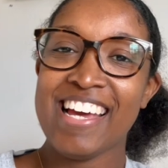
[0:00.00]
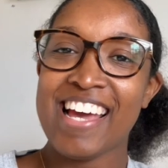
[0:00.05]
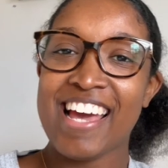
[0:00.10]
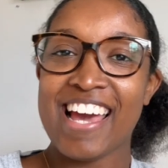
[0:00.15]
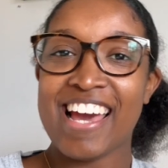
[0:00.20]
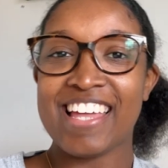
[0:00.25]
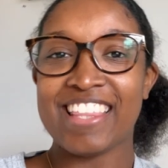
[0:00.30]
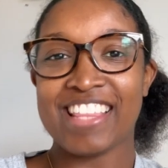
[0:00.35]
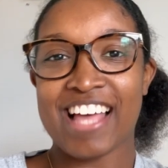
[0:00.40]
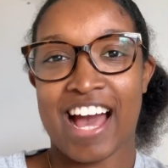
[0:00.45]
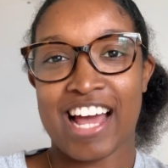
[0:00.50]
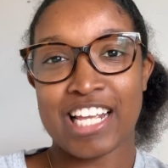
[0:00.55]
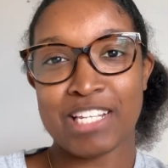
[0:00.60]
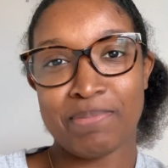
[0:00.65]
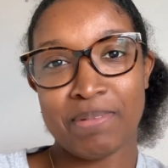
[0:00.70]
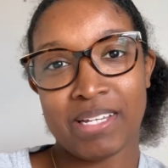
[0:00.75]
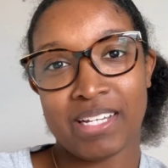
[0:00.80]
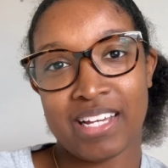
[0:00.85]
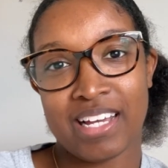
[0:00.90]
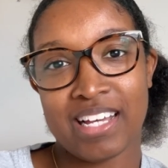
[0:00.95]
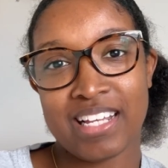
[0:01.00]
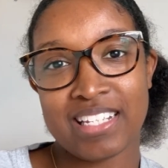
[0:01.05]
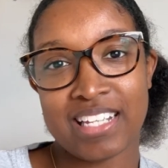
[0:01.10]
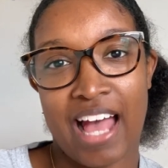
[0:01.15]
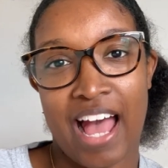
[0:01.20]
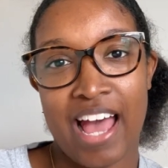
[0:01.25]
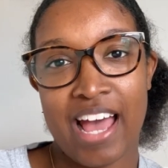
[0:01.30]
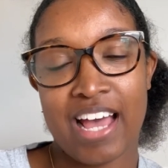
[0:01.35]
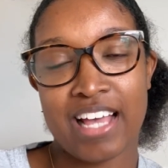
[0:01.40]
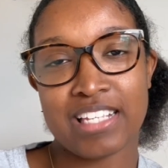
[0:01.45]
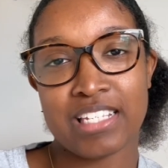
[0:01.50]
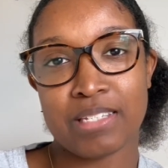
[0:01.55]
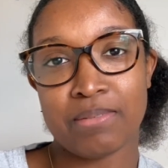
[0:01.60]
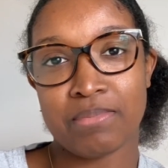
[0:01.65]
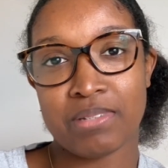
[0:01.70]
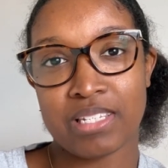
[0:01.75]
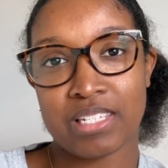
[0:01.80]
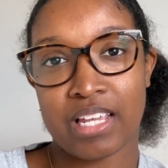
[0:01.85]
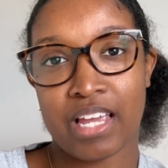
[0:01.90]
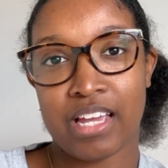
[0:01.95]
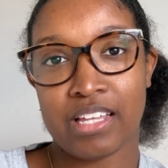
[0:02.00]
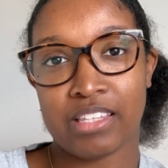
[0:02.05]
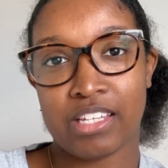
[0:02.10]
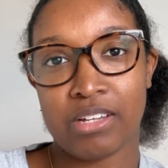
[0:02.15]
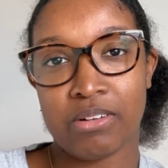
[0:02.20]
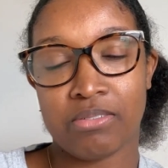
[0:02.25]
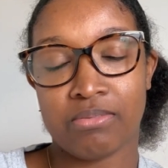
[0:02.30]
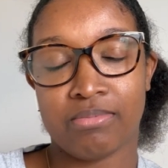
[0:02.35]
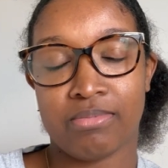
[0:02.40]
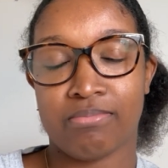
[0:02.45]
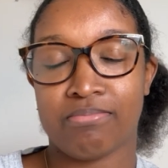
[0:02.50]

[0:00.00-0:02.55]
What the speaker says: And that is because I had some Stanley,